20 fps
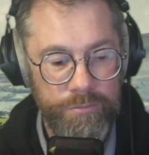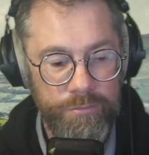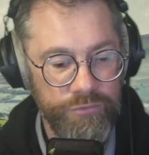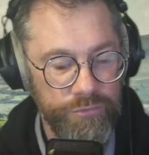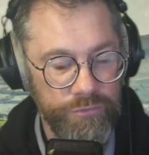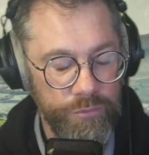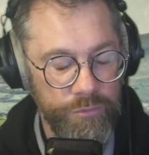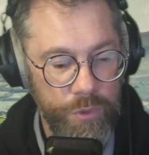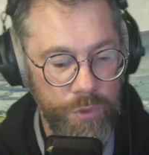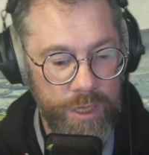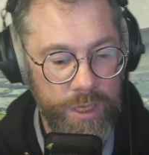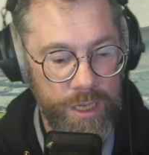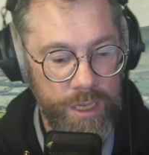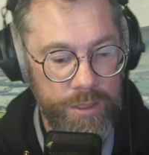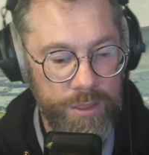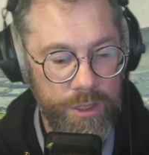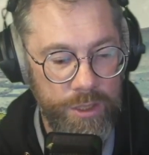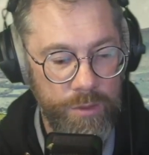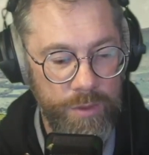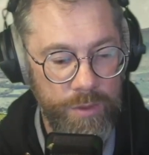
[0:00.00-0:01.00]
what else
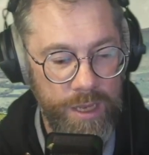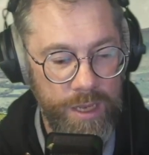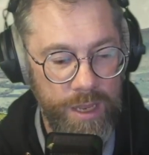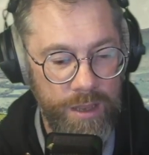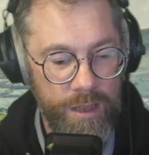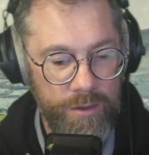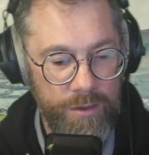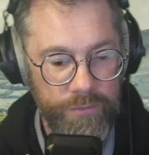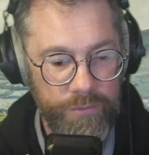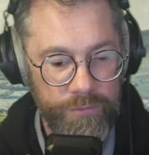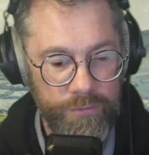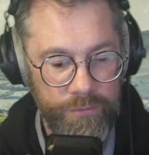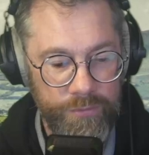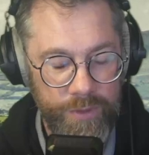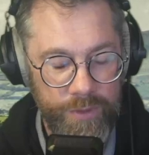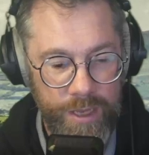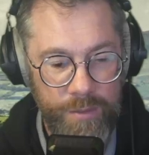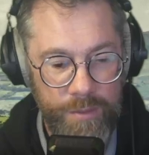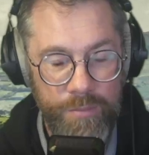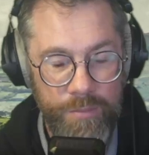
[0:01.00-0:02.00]
could we have?
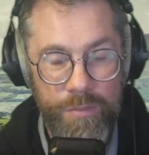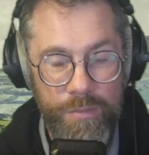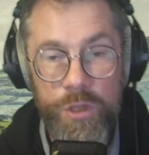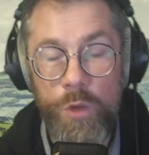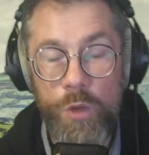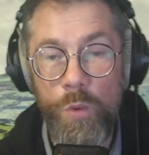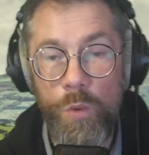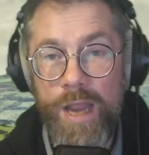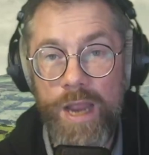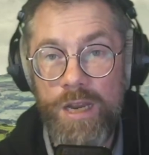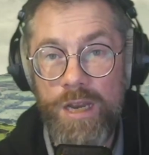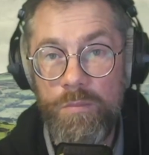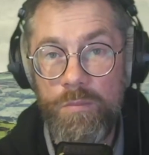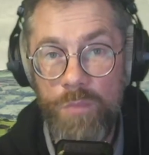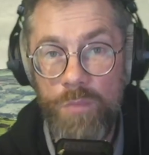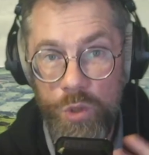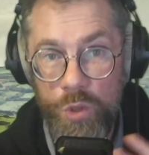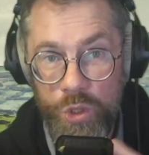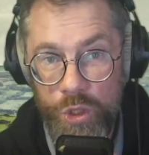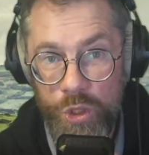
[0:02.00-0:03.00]
The right
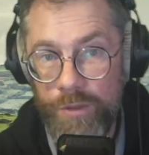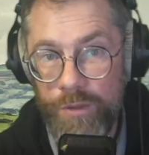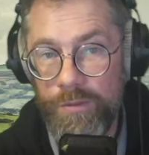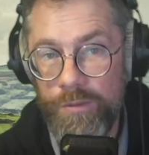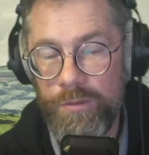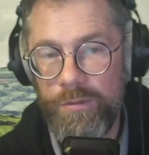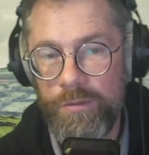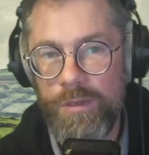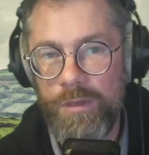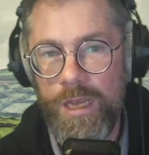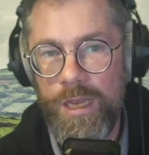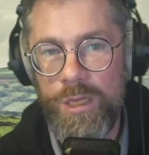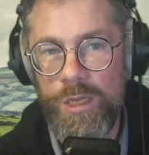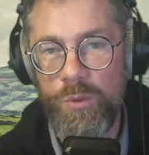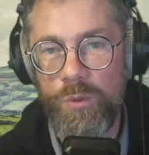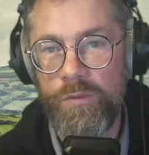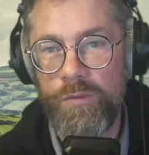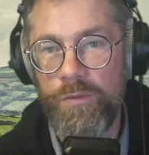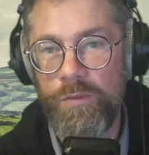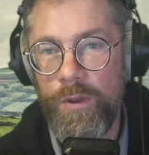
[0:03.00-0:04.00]
emotion, as we
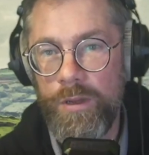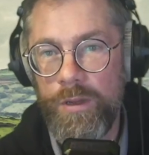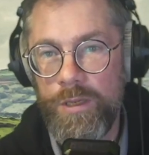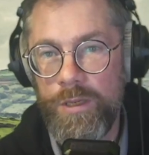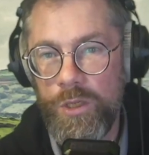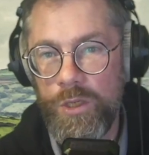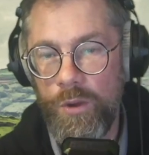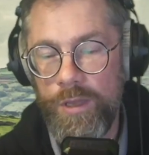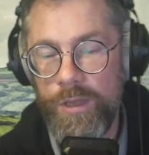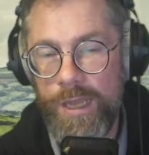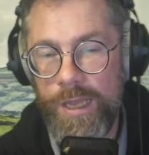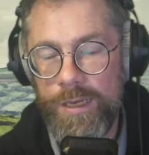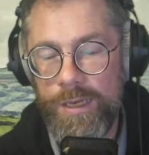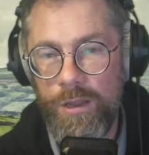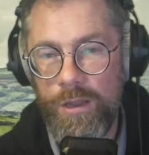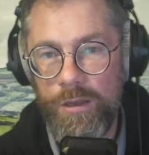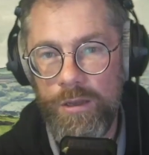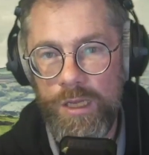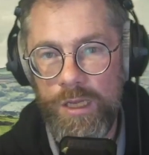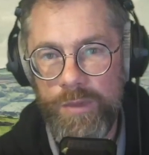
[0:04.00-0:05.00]
saw in that
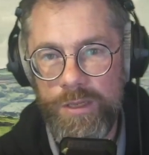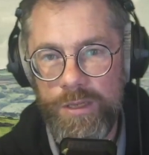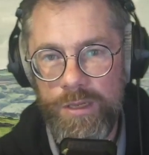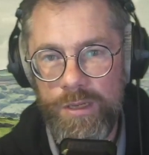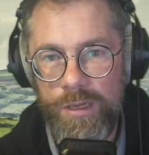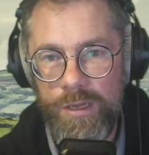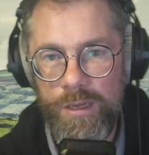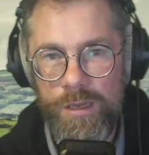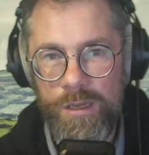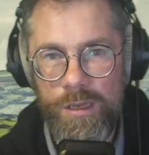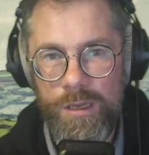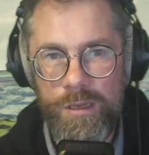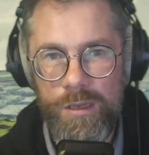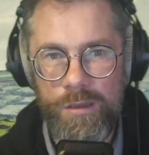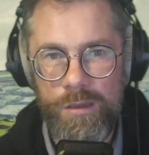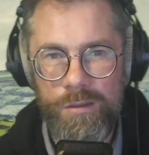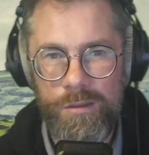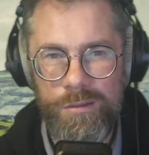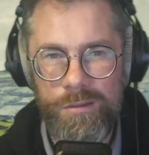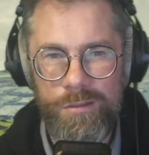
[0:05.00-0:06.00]
document.
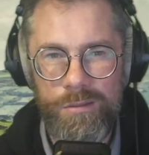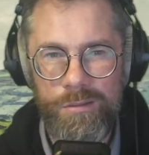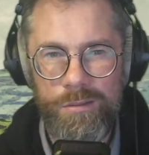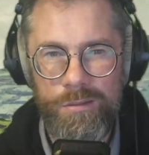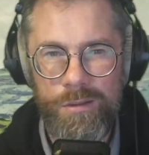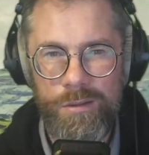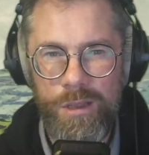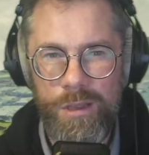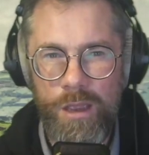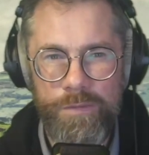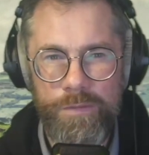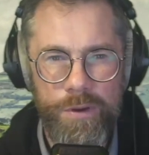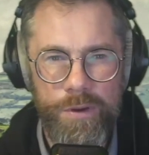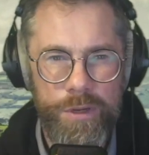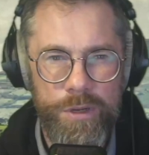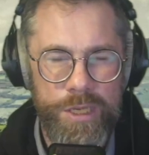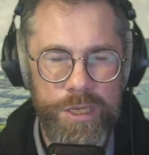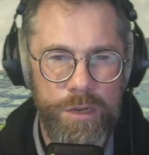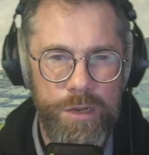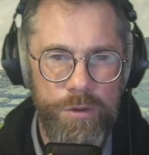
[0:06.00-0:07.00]
How far is
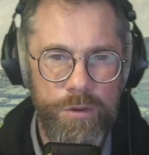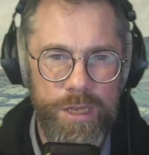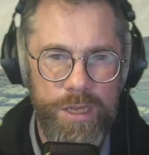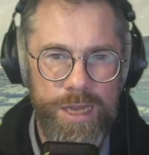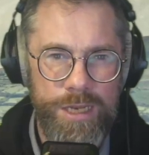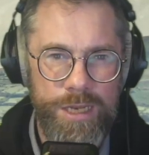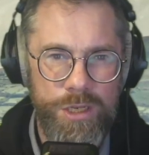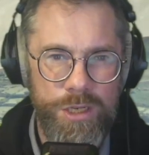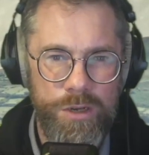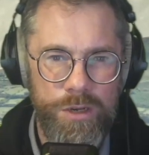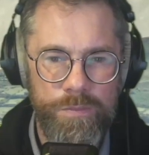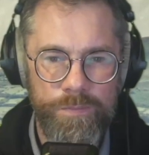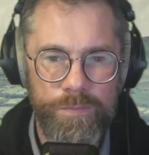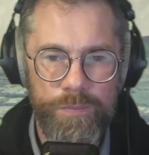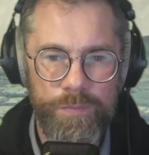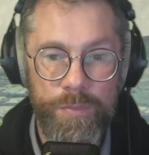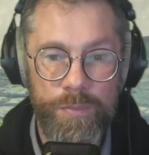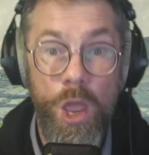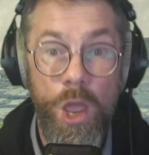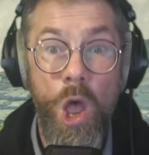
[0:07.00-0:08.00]
that going to get you?
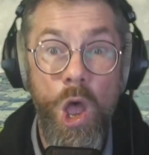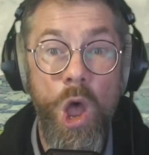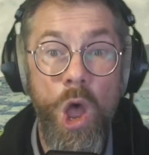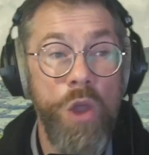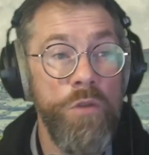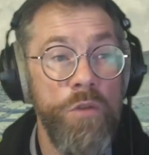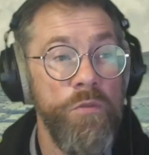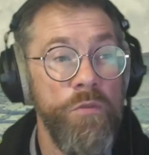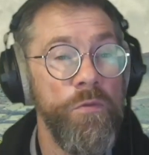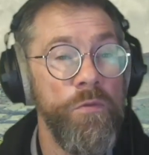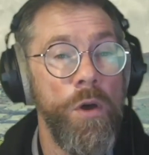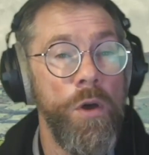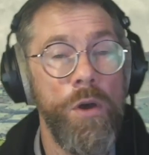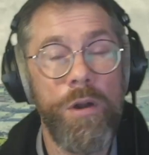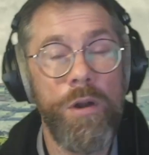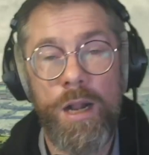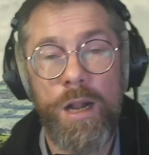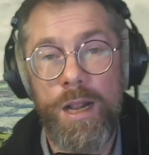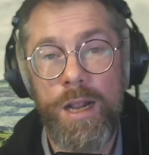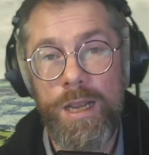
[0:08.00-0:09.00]
How
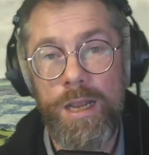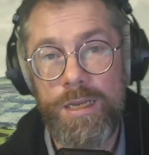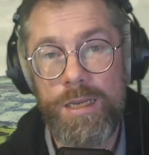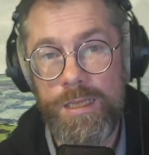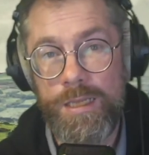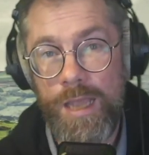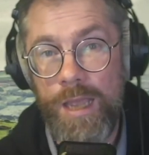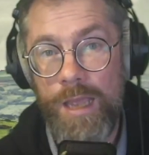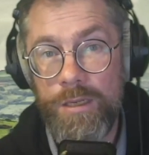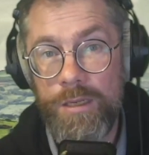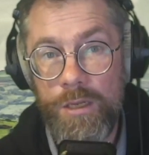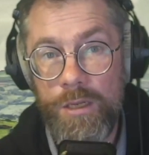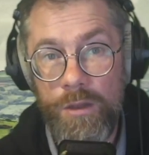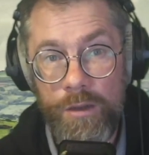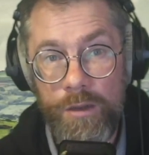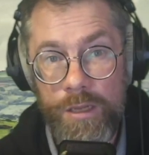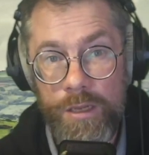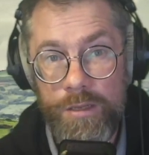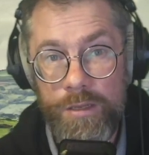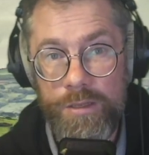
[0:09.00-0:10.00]
far has that got
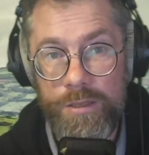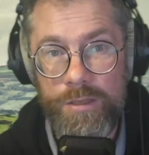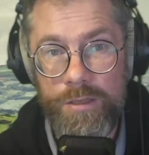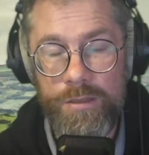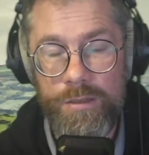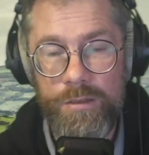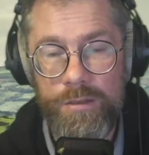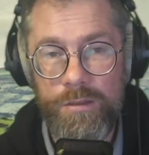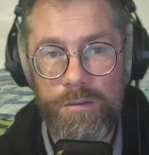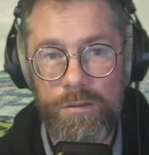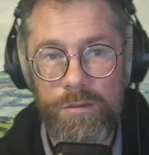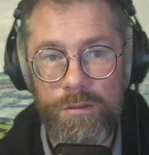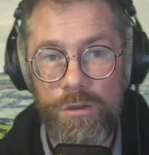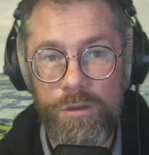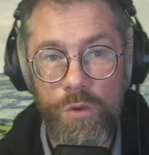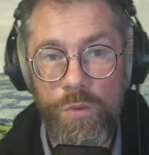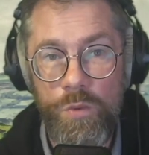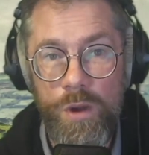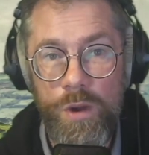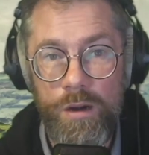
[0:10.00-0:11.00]
us?
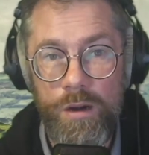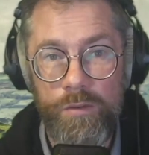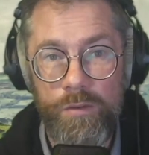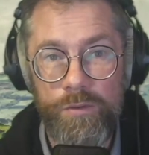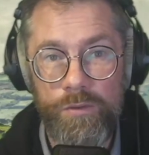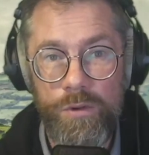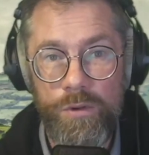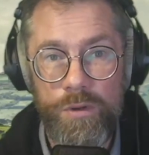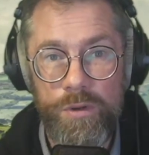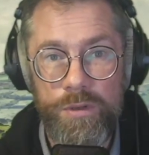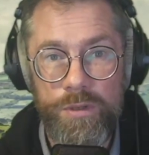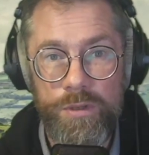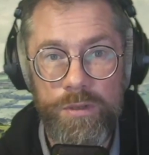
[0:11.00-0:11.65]
Nowhere, of course.